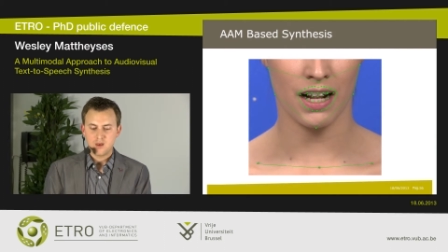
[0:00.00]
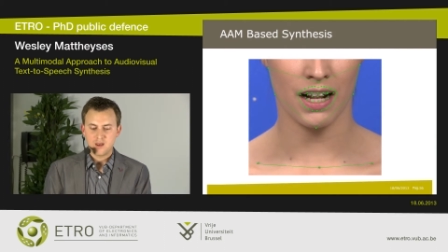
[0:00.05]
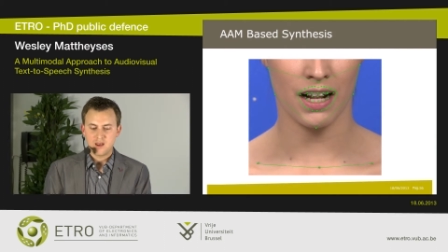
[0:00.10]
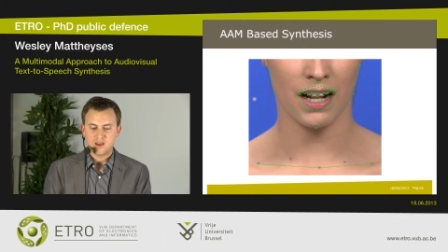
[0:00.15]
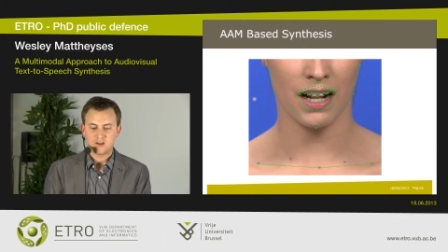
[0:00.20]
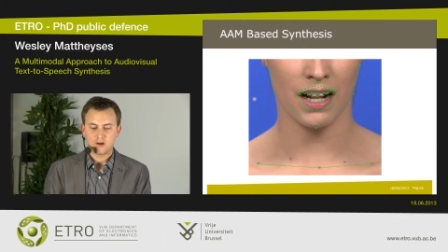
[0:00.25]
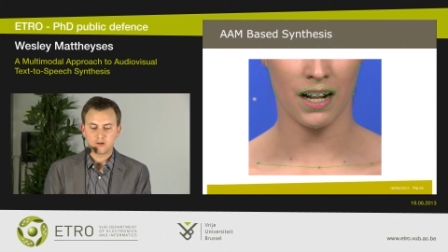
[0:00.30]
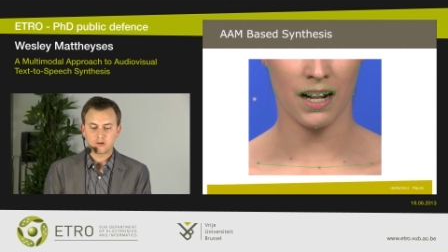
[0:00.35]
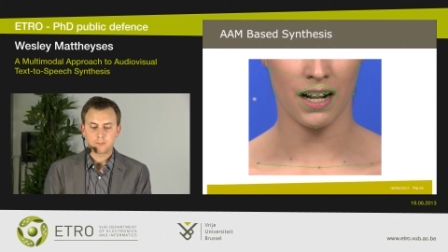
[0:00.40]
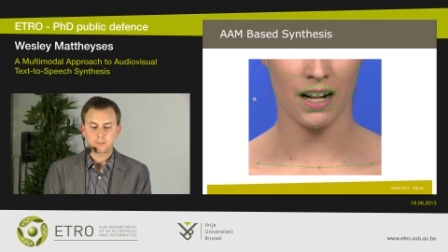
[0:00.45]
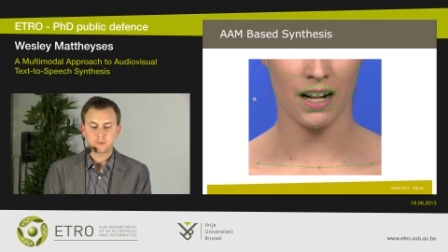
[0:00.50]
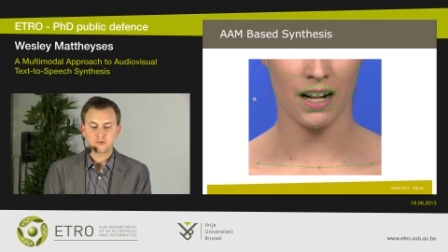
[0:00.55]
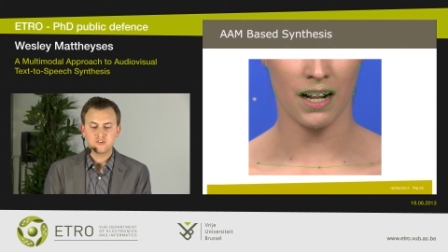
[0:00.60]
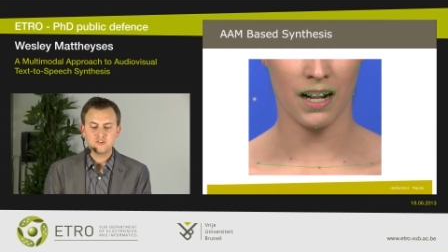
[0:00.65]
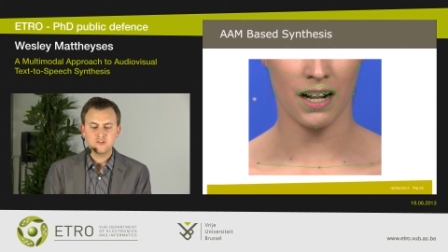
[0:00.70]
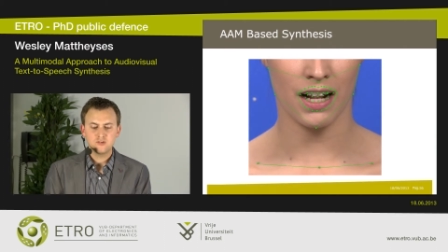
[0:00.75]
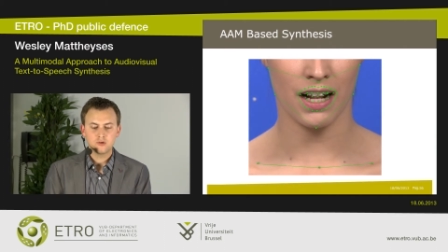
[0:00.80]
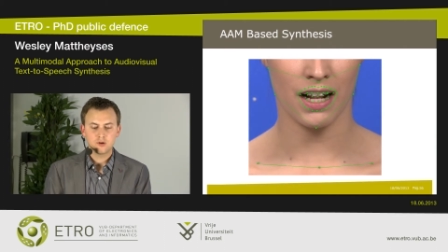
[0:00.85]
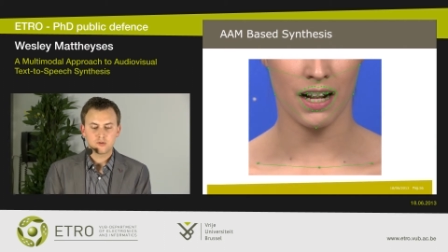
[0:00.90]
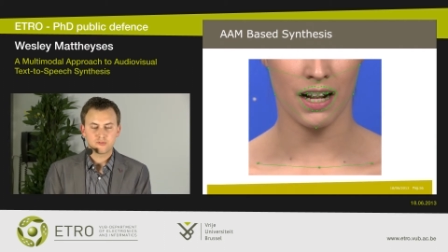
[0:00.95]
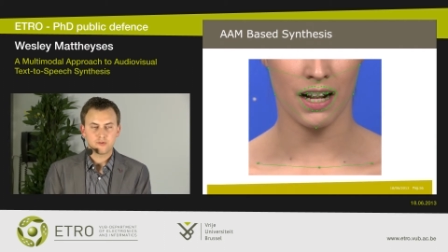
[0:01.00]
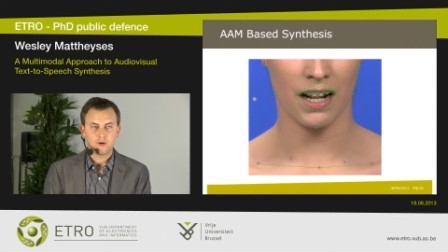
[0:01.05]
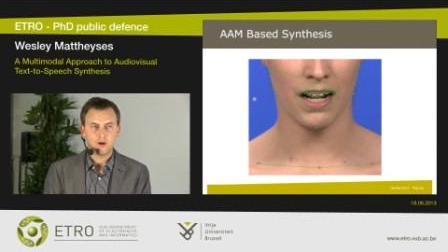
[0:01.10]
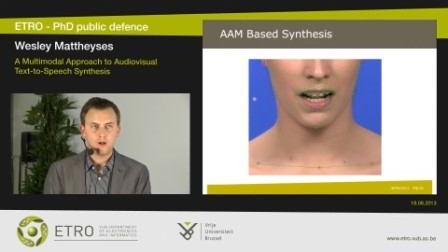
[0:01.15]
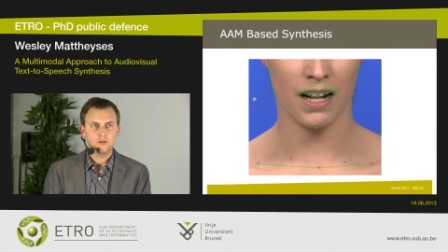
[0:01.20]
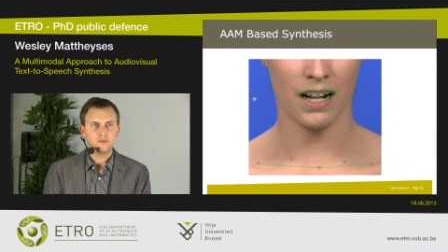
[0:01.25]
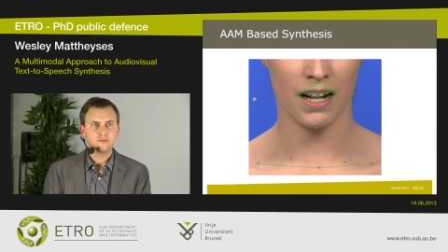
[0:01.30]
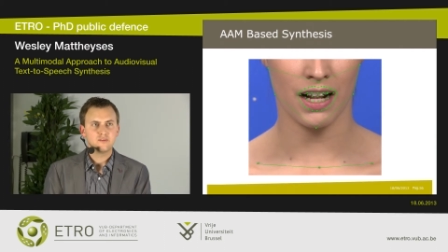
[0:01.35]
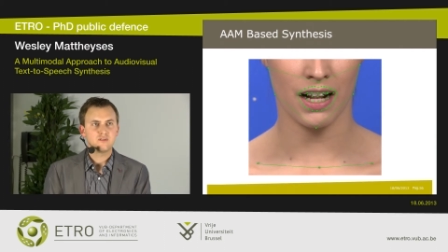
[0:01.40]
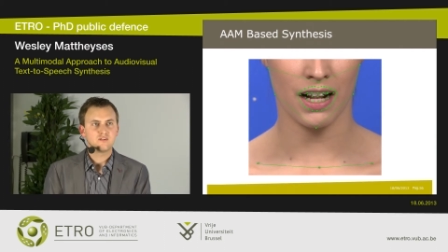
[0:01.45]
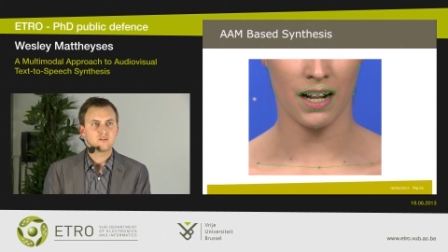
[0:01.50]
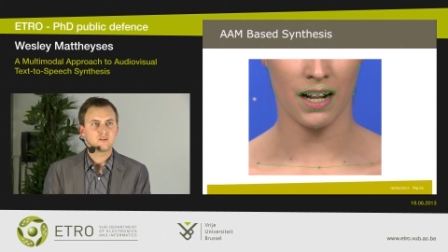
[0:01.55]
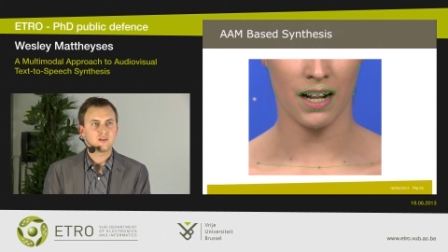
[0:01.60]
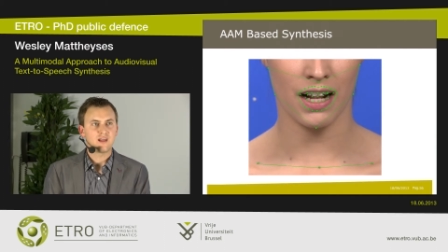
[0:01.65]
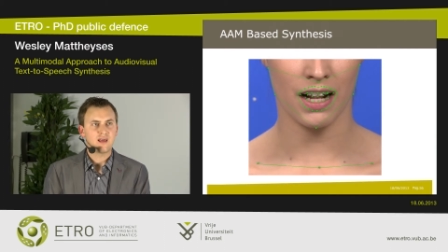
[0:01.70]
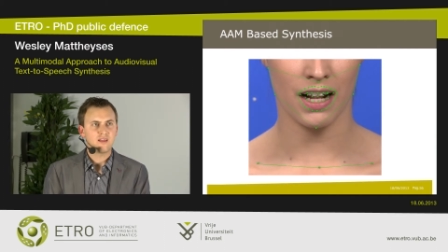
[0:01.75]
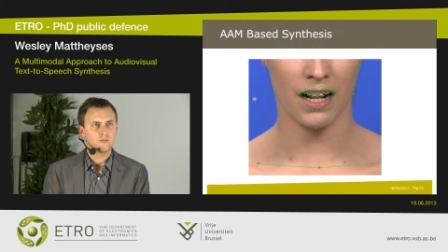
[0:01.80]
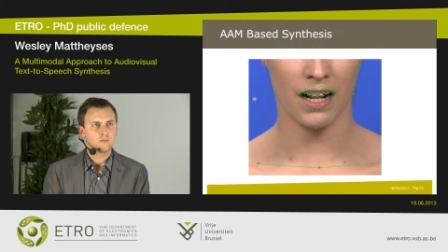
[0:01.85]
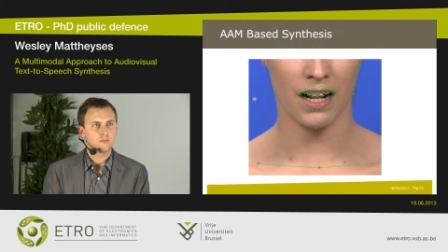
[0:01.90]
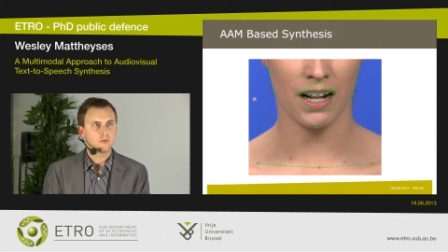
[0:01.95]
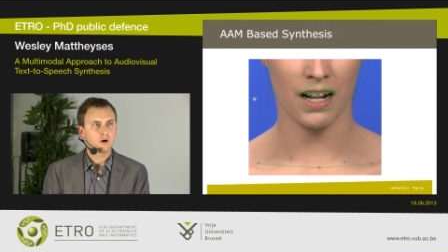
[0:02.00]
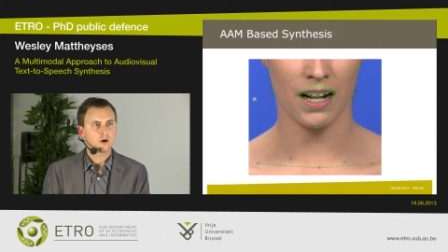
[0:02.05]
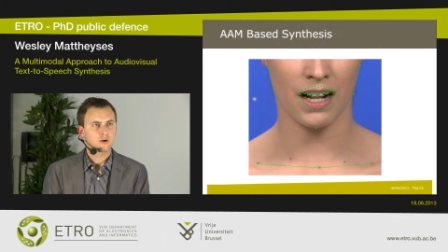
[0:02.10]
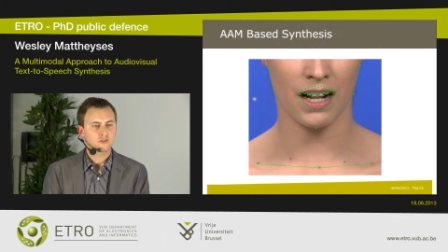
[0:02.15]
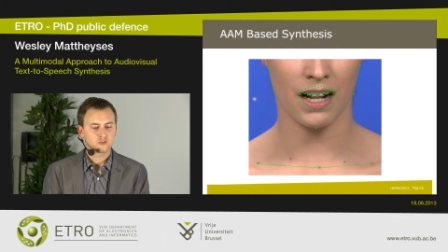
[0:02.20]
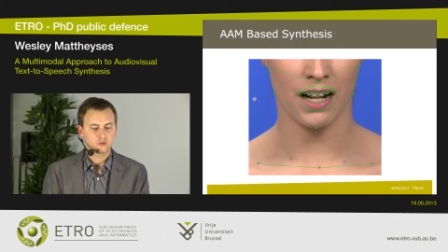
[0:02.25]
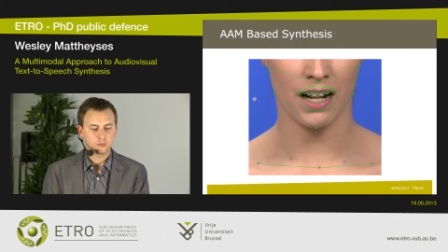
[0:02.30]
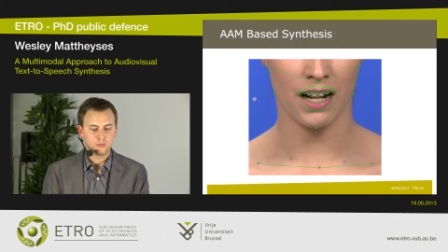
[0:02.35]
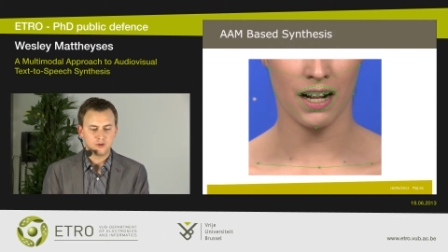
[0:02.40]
And now the position of all these landmarks